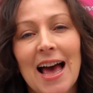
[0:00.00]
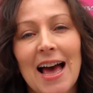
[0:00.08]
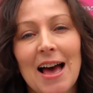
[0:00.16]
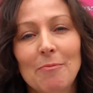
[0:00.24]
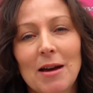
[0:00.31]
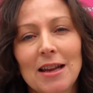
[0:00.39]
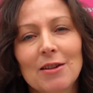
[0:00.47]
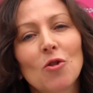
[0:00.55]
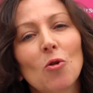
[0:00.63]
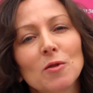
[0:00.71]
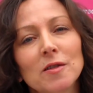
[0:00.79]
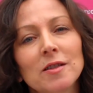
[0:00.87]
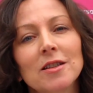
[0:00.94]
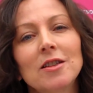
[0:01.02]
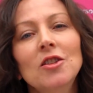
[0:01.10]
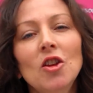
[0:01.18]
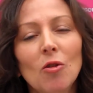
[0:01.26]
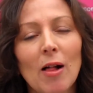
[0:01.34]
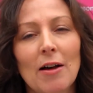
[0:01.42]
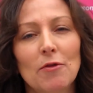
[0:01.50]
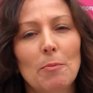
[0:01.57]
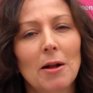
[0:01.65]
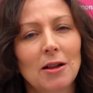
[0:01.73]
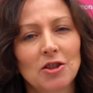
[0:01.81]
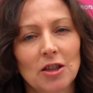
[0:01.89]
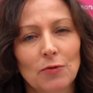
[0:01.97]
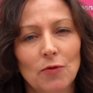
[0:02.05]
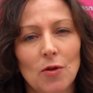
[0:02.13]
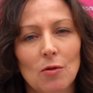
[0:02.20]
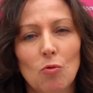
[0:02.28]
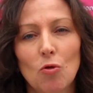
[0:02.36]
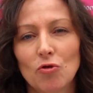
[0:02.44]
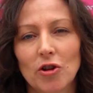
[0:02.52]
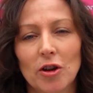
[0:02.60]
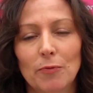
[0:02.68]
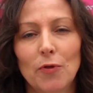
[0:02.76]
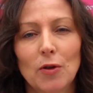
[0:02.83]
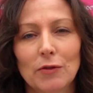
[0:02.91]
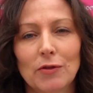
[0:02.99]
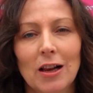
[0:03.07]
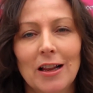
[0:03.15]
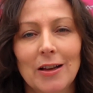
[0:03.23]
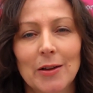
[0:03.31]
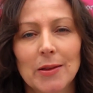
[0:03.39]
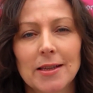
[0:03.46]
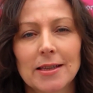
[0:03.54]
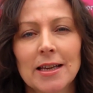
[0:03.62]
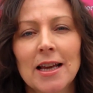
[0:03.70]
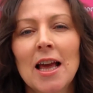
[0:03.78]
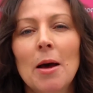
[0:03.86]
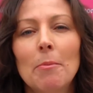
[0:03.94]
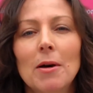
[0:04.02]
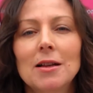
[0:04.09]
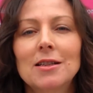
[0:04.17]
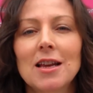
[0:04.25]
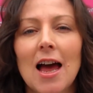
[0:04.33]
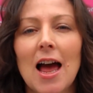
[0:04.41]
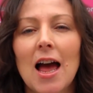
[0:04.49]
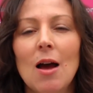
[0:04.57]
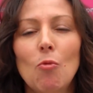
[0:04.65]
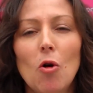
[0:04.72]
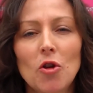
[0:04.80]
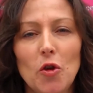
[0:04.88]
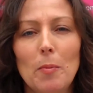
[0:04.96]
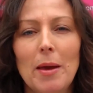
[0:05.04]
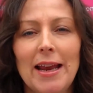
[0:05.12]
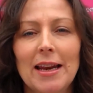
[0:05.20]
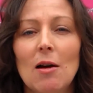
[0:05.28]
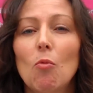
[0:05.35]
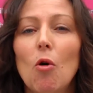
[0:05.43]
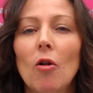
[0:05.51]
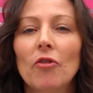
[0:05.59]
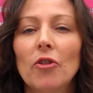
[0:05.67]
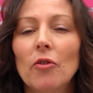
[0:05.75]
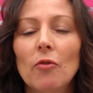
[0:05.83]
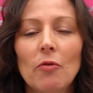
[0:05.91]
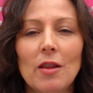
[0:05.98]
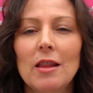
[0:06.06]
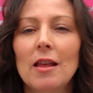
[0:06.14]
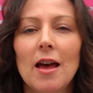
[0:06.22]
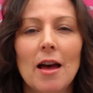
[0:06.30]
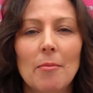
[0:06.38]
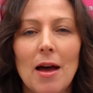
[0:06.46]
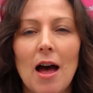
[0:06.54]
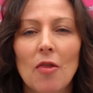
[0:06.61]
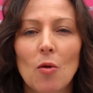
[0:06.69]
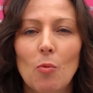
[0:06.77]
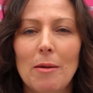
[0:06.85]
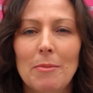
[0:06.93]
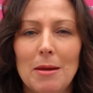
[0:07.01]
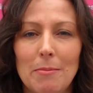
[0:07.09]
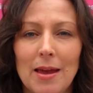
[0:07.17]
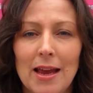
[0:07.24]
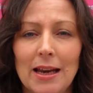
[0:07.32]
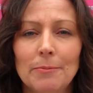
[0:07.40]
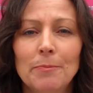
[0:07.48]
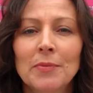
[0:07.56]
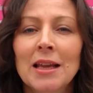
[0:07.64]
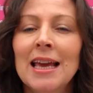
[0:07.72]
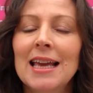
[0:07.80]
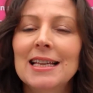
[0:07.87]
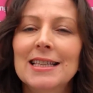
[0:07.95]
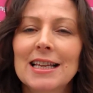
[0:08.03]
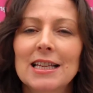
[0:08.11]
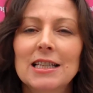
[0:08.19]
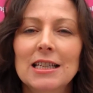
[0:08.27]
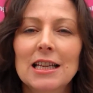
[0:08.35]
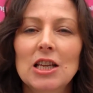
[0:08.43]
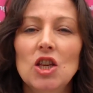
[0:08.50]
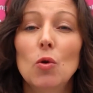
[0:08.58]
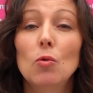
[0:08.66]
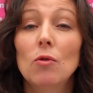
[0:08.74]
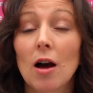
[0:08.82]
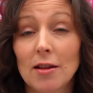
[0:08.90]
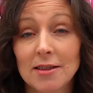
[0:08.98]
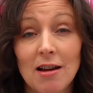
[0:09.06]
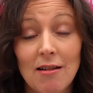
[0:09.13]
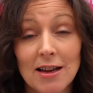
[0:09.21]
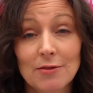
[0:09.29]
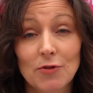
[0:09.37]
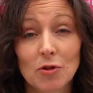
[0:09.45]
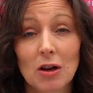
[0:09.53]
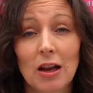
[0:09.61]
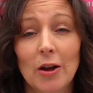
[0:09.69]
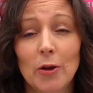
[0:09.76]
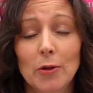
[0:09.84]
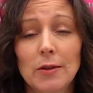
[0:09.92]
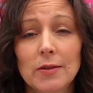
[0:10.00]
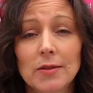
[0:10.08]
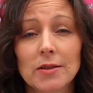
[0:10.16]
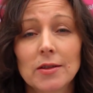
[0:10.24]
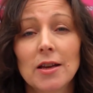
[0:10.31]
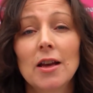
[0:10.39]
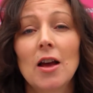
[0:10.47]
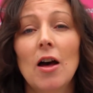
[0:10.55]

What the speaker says: And of course, you'll have a bulging wardrobe full of clothes, but what you mean and what other women mean is that you are tired of your clothes,